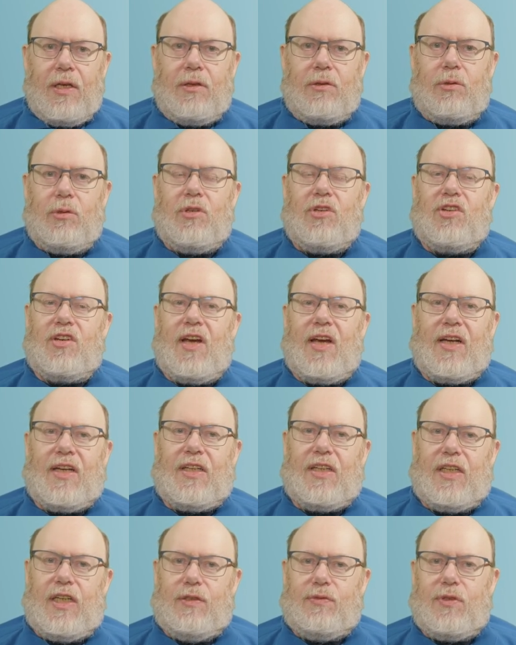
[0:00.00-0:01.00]
to
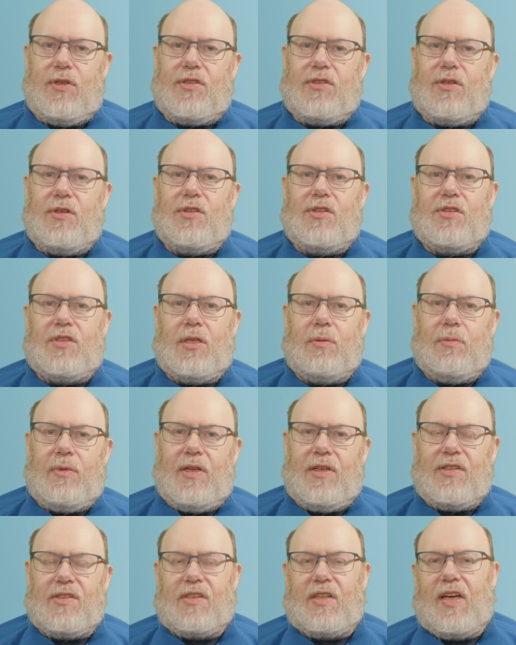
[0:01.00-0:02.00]
check if a system
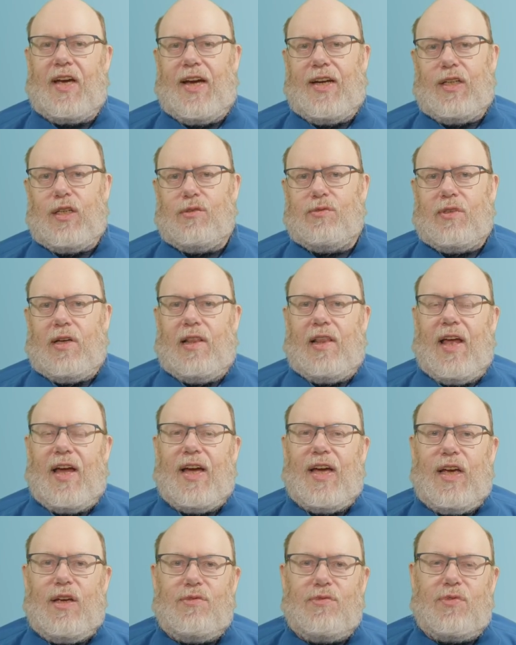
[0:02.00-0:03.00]
is kind of
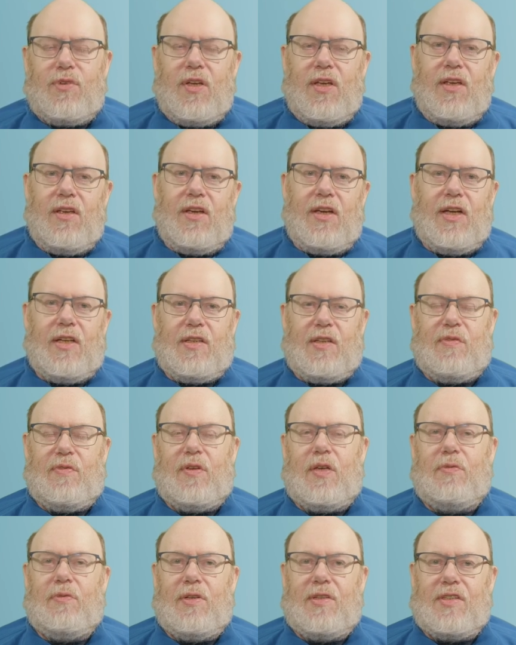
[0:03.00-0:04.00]
alive,
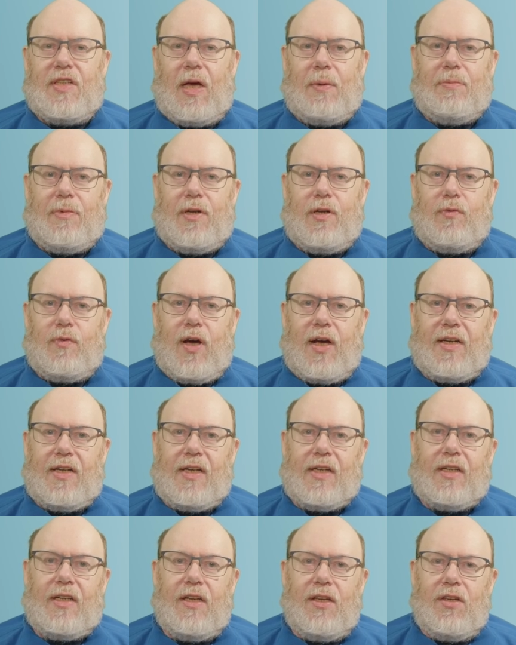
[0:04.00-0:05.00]
if it's up and
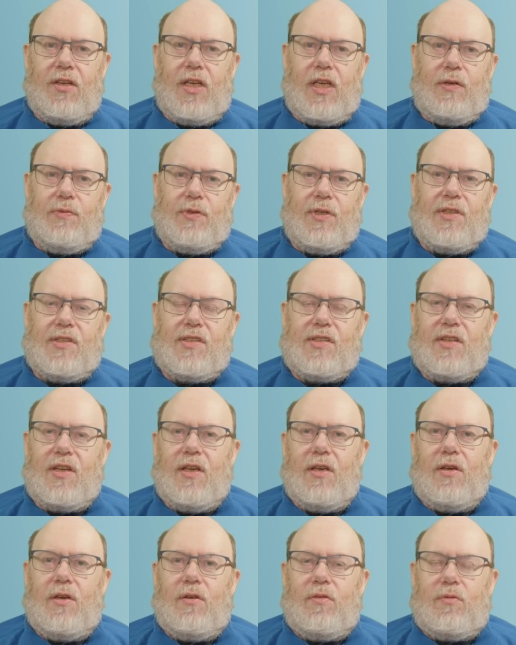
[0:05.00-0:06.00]
running, if it's
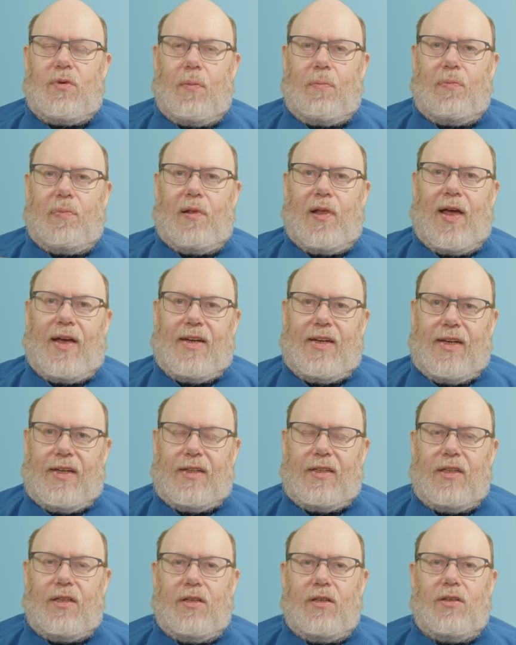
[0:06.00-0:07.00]

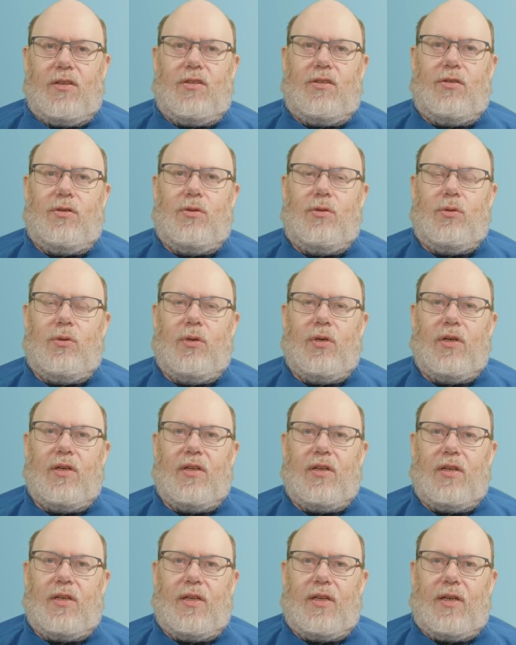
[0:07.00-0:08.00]
replying to
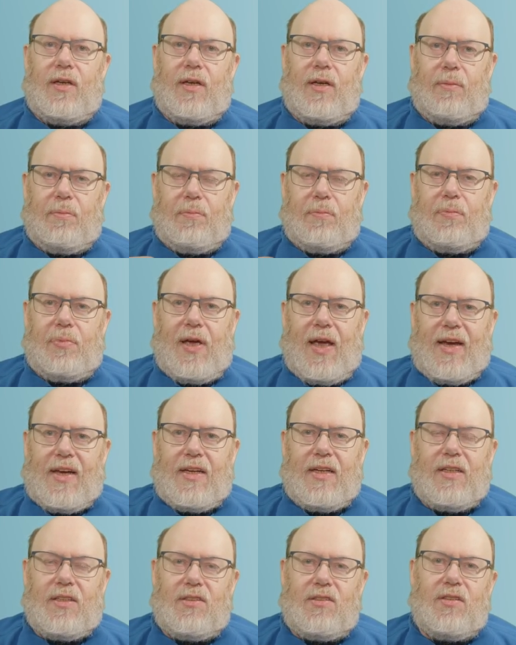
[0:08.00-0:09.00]
a
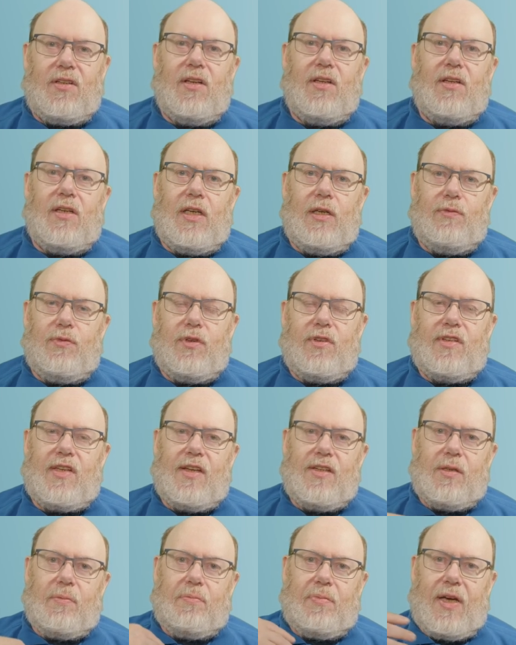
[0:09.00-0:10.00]
packet, if you
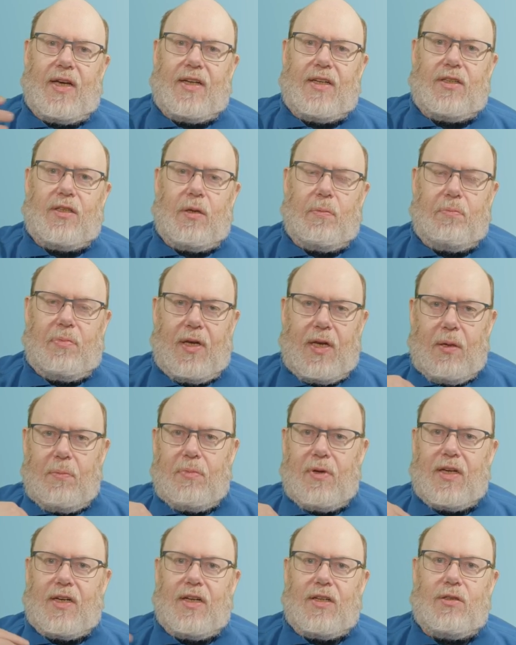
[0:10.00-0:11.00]
send a packet, a ping
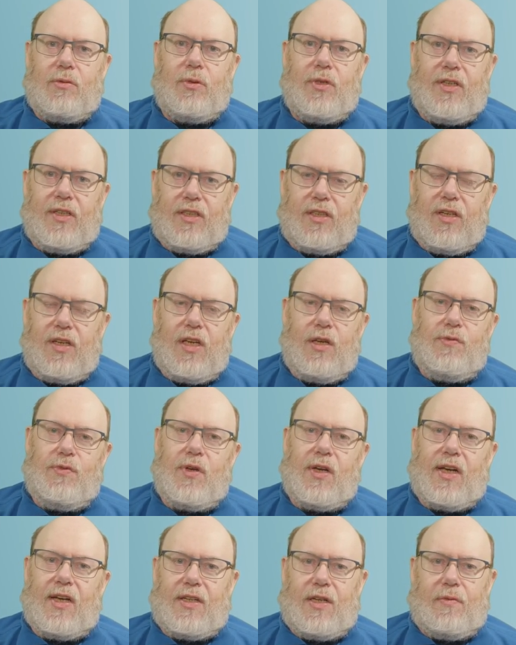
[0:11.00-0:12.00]
packet to it, if you
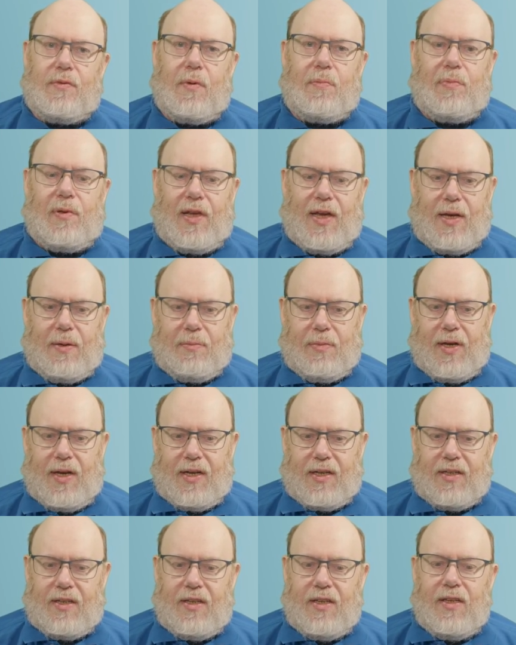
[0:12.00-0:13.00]
get a reply
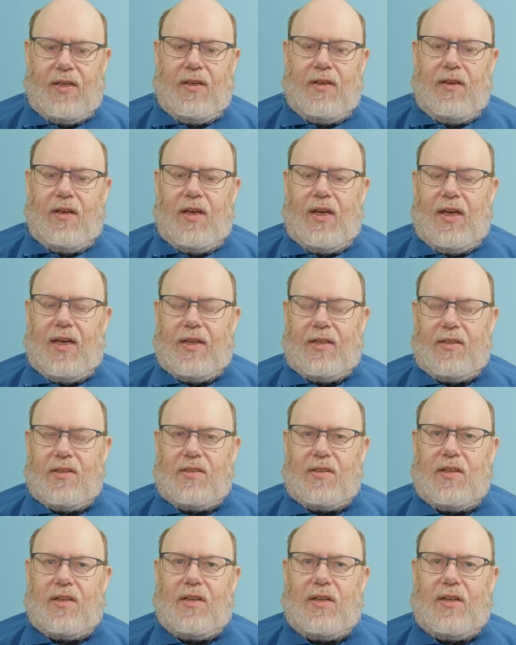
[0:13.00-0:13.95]
back. And